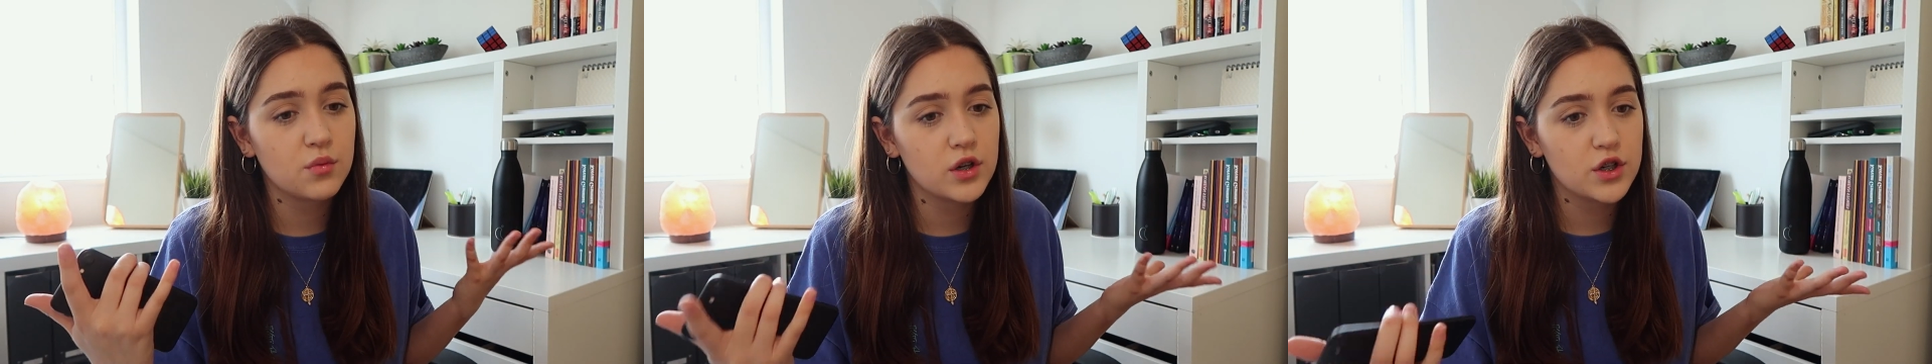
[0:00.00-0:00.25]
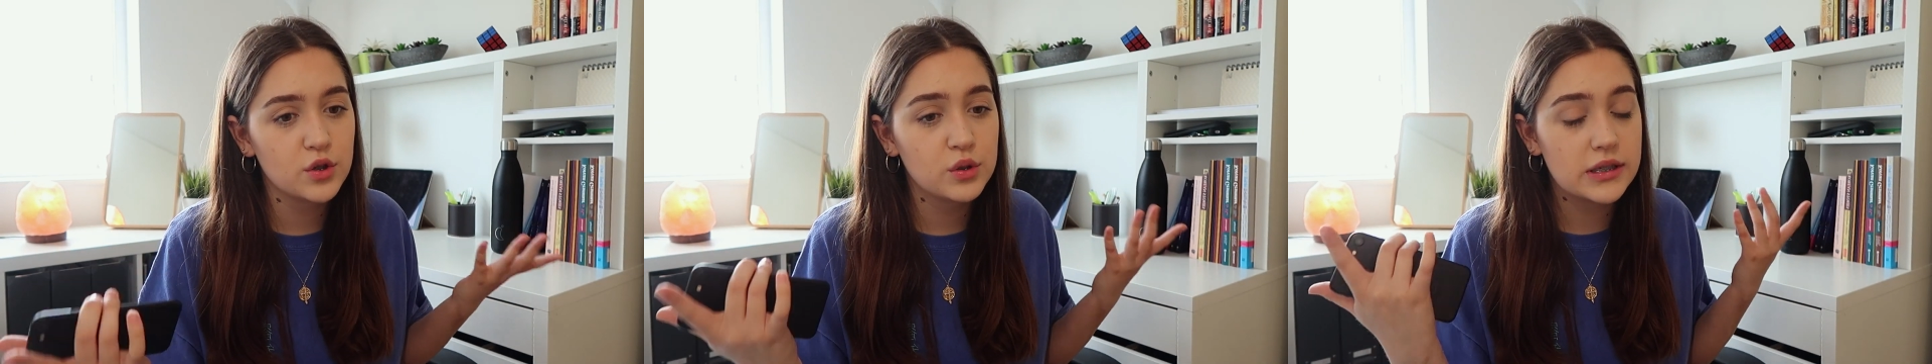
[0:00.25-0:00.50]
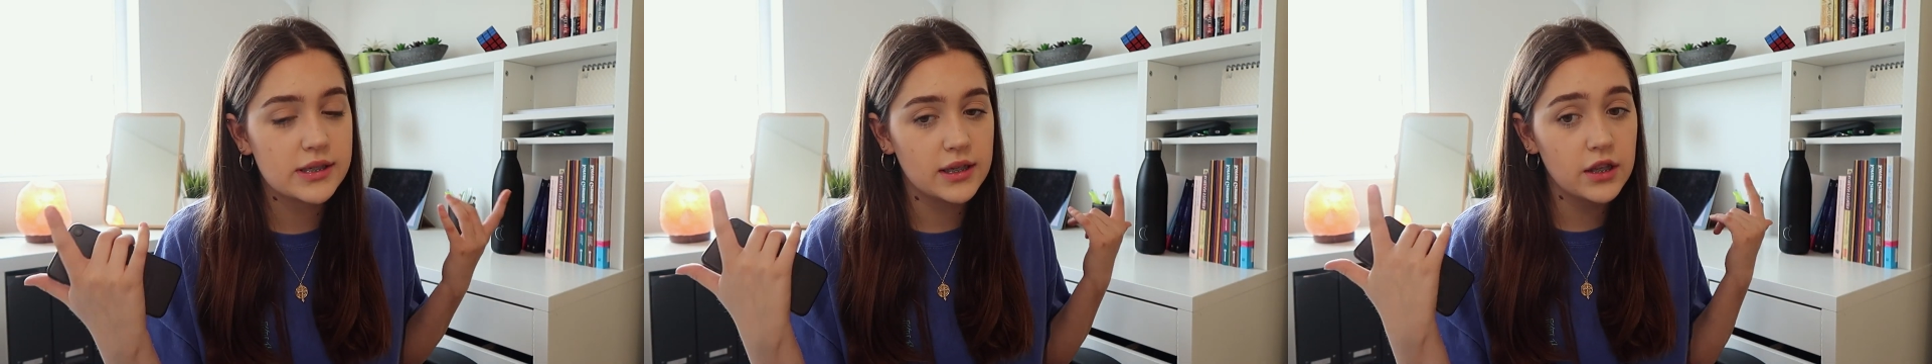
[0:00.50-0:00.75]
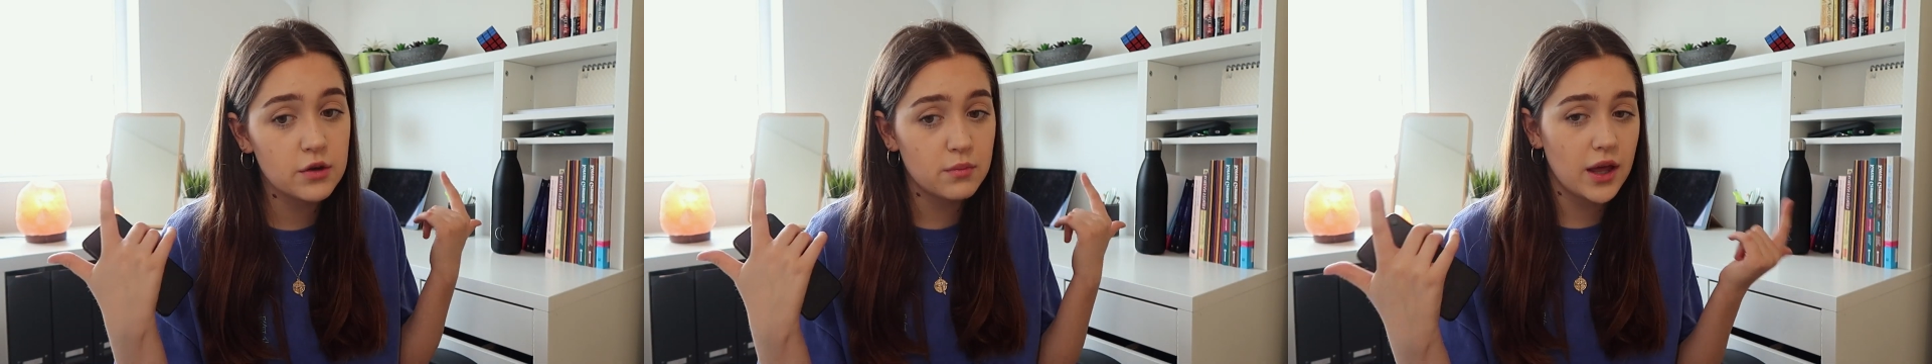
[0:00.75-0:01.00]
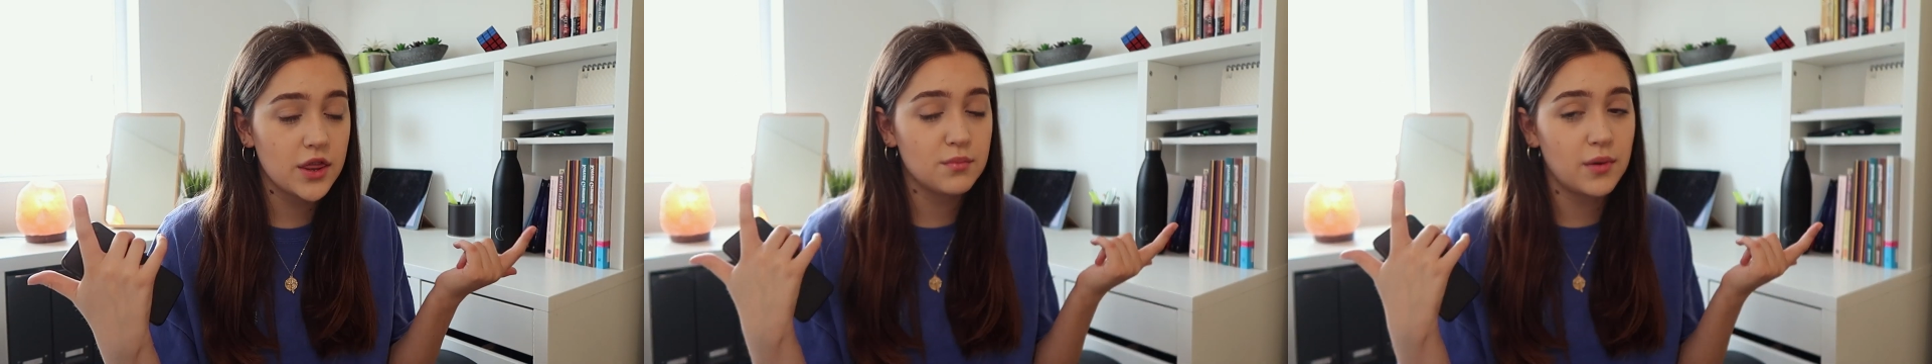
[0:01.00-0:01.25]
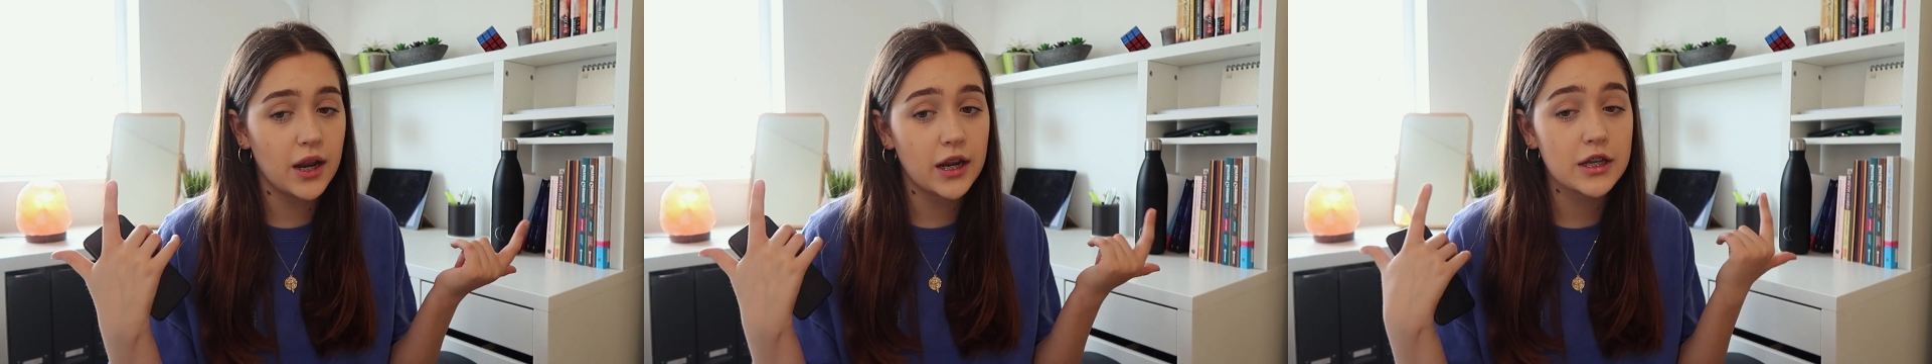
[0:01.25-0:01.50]
going to do is either
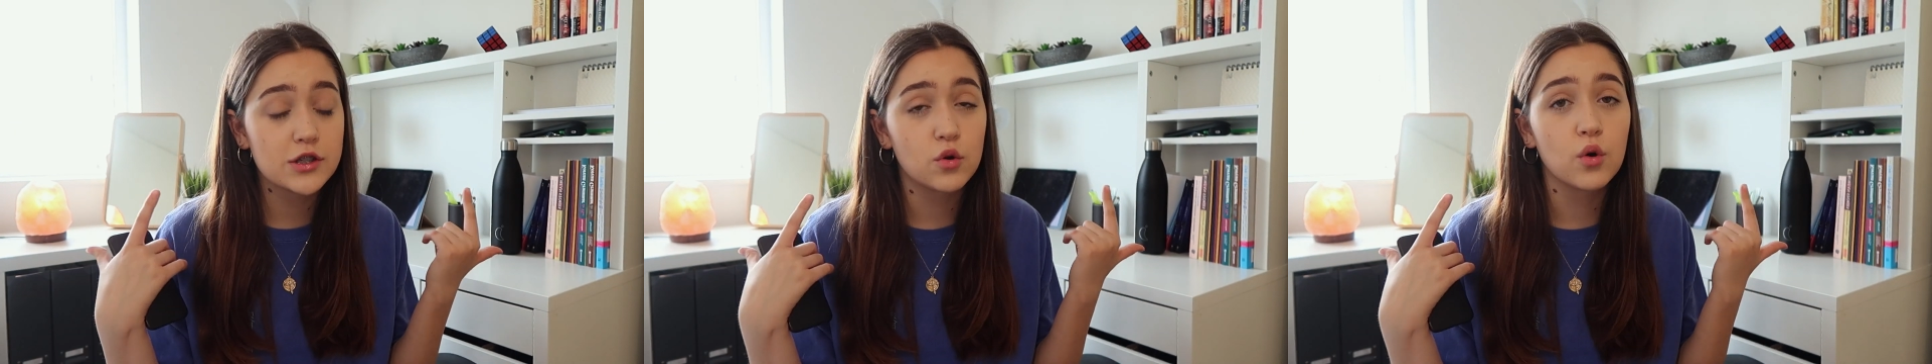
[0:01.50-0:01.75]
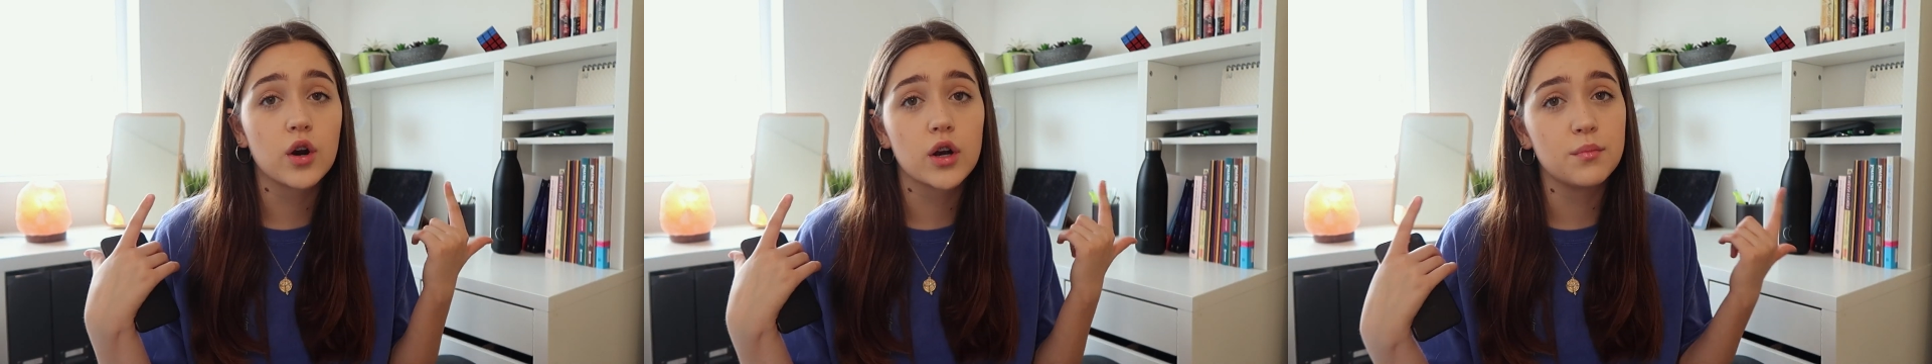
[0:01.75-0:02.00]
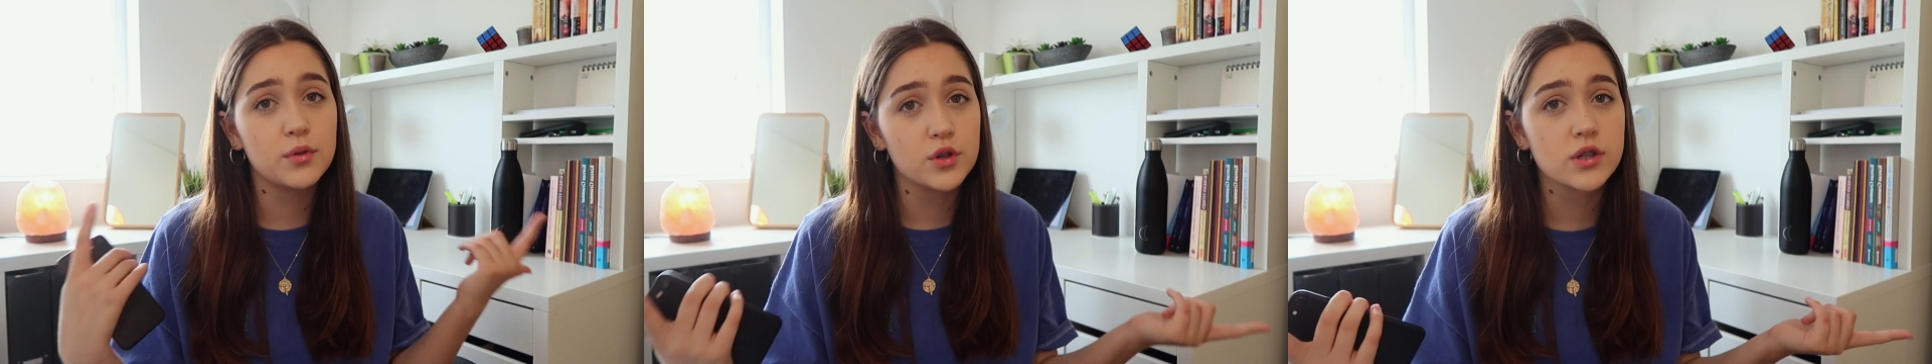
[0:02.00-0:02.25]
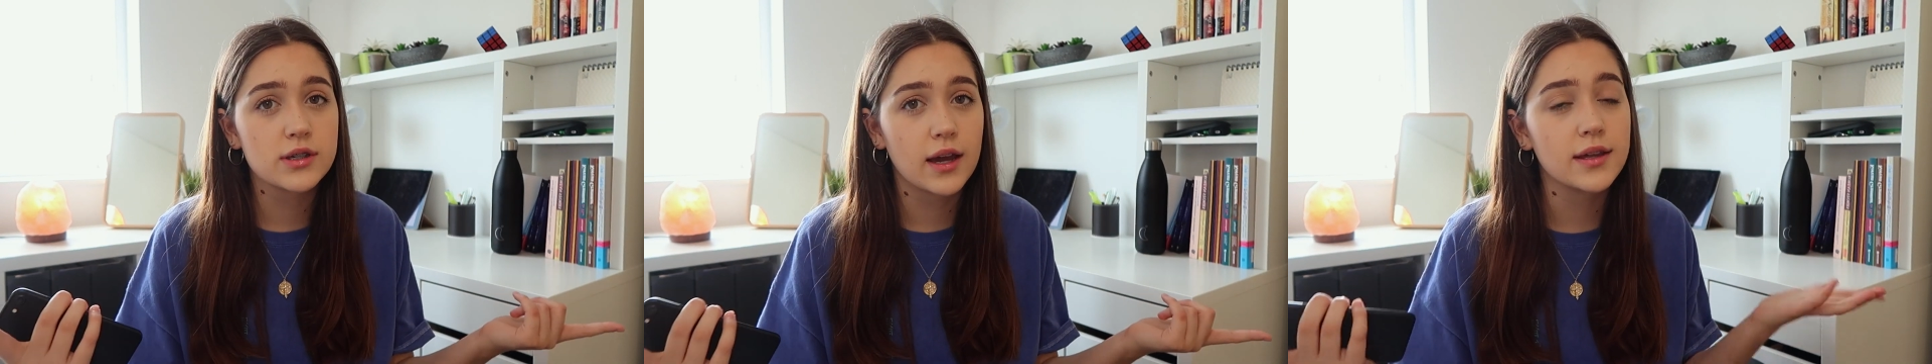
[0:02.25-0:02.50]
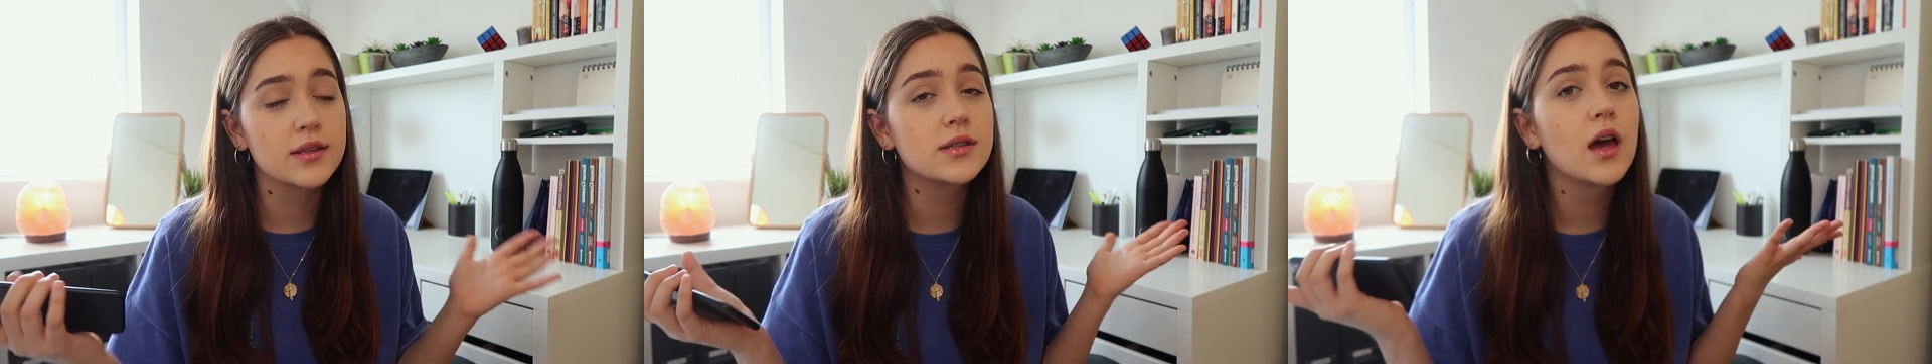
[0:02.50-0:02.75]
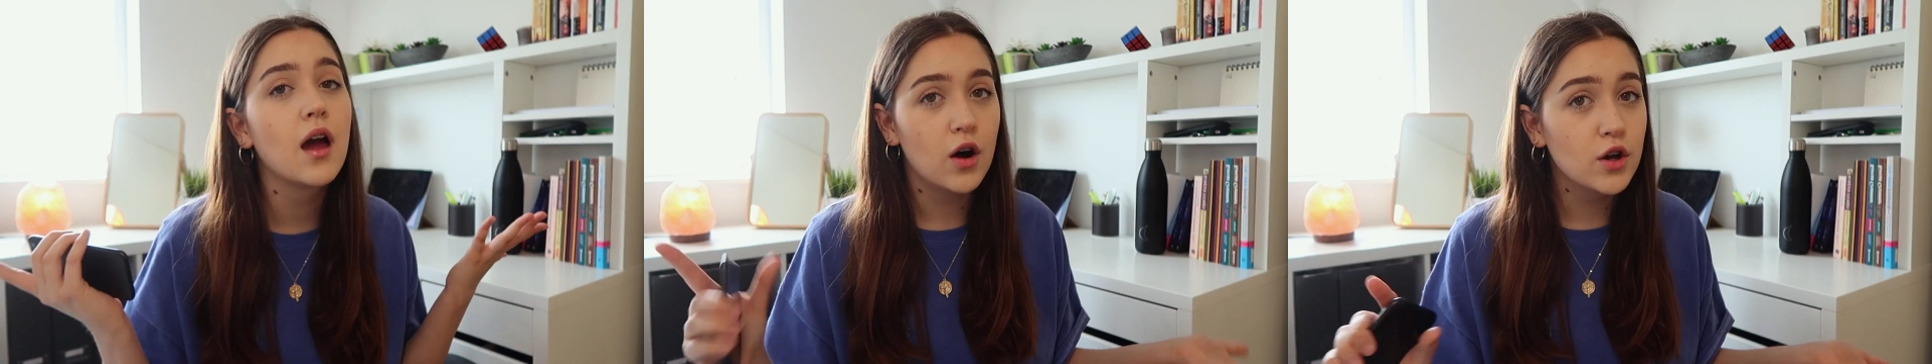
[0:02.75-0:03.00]
mathematics or computer science.